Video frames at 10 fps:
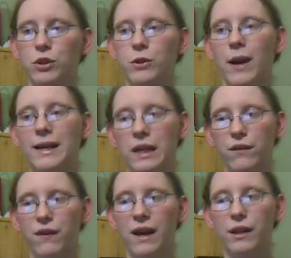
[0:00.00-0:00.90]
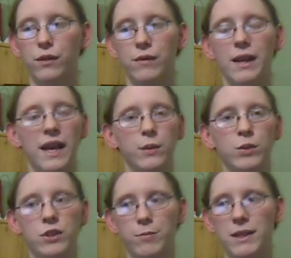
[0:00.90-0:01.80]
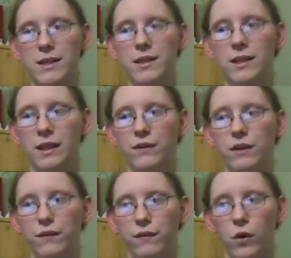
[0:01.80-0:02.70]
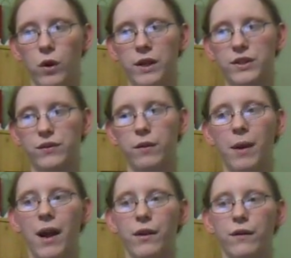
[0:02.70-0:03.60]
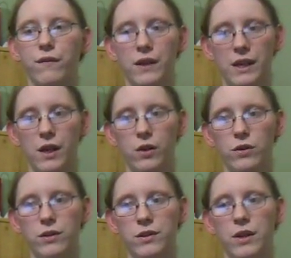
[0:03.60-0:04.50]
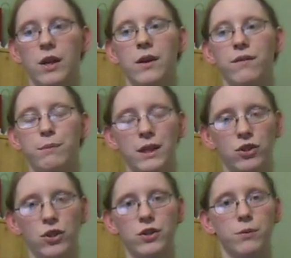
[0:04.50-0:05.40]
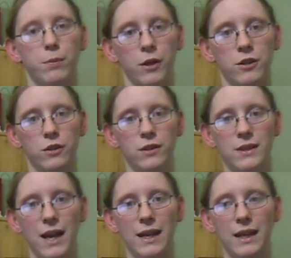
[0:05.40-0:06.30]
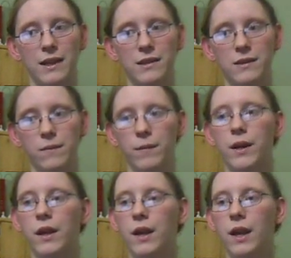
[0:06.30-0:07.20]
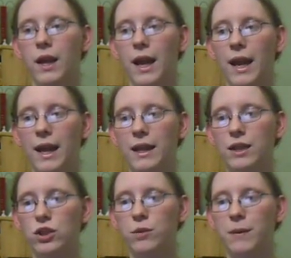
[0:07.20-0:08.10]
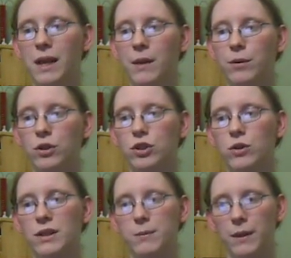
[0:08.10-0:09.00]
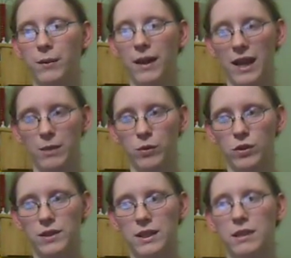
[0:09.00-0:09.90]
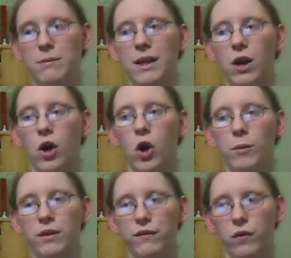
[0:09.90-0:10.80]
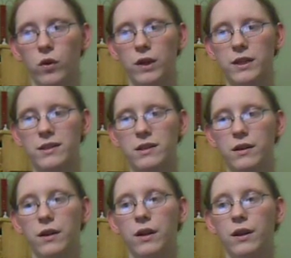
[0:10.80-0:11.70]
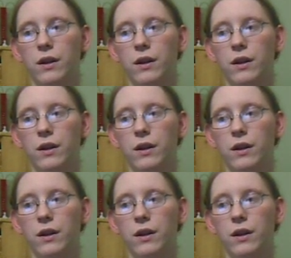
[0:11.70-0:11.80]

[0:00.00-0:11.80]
be able to identify 3 animal species that live in the forest from either videos, pictures, or personal sightings, and they should be able to explain what animals need to make a home in the forest,